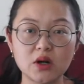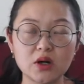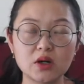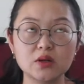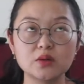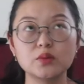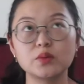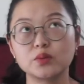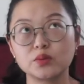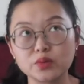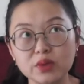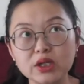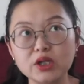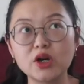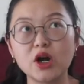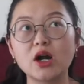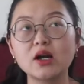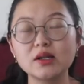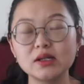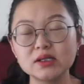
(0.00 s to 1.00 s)

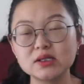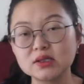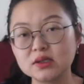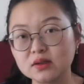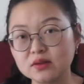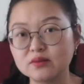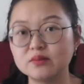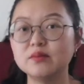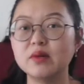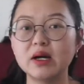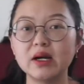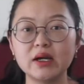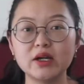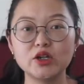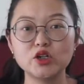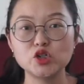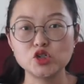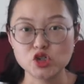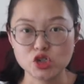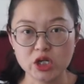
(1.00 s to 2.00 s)
Regardless of my
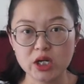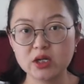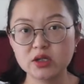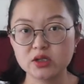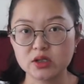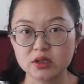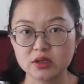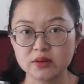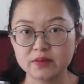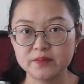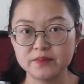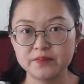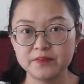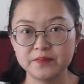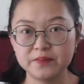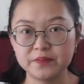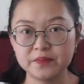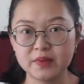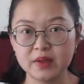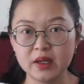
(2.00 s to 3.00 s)
gender,
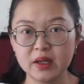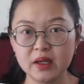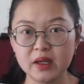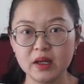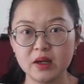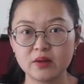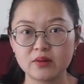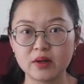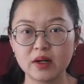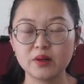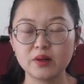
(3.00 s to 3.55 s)
right?